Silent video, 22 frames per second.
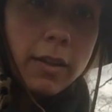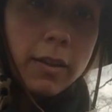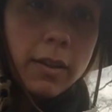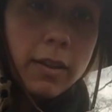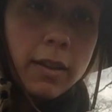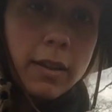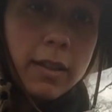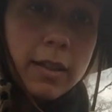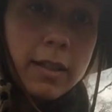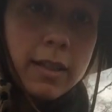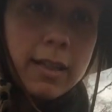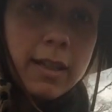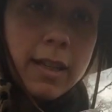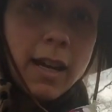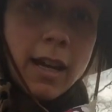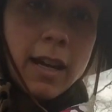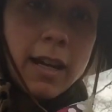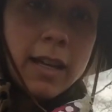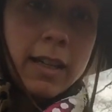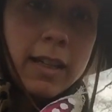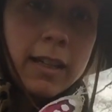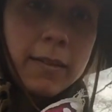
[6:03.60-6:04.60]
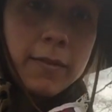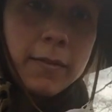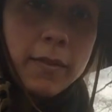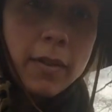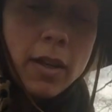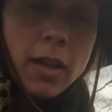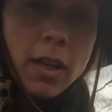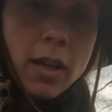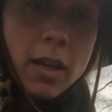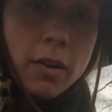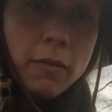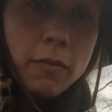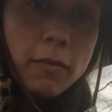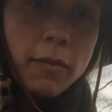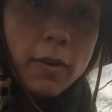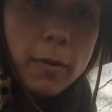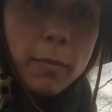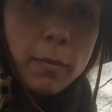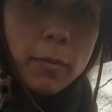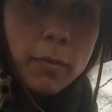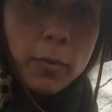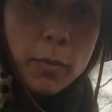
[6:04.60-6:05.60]
the design
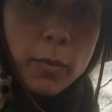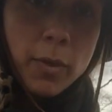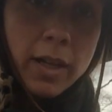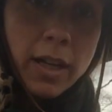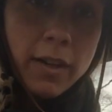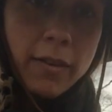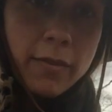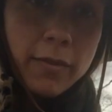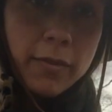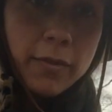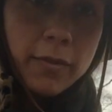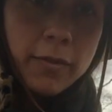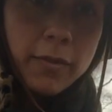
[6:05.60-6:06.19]
from what I've